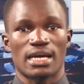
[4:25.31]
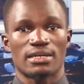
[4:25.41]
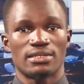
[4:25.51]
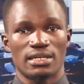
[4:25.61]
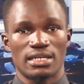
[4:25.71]

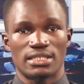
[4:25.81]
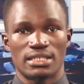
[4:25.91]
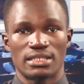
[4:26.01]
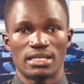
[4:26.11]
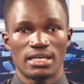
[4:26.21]

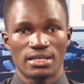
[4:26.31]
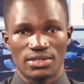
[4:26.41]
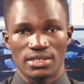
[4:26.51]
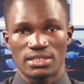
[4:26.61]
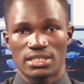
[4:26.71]
acknowledging
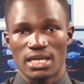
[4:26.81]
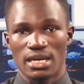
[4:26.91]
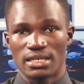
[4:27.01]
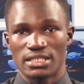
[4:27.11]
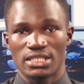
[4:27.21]
the
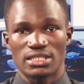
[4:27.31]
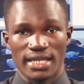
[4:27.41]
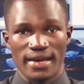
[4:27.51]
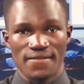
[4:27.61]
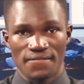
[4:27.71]
challenges
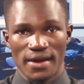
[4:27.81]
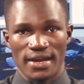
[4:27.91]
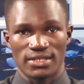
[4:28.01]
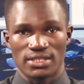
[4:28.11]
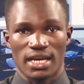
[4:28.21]
they
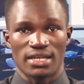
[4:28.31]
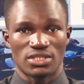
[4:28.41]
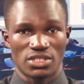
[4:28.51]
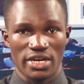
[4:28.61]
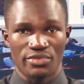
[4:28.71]
face as
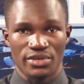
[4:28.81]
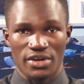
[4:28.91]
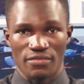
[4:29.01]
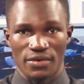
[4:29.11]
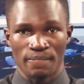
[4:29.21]
they
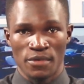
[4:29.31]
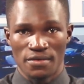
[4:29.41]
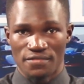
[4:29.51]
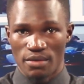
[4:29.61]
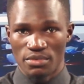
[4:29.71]
recover
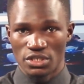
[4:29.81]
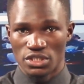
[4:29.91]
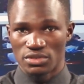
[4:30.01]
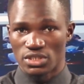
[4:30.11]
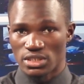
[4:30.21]
from
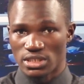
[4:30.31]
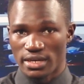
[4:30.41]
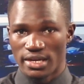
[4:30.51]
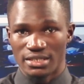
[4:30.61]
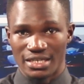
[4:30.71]
injuries
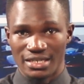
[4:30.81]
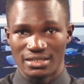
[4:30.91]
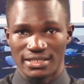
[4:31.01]
sustained in the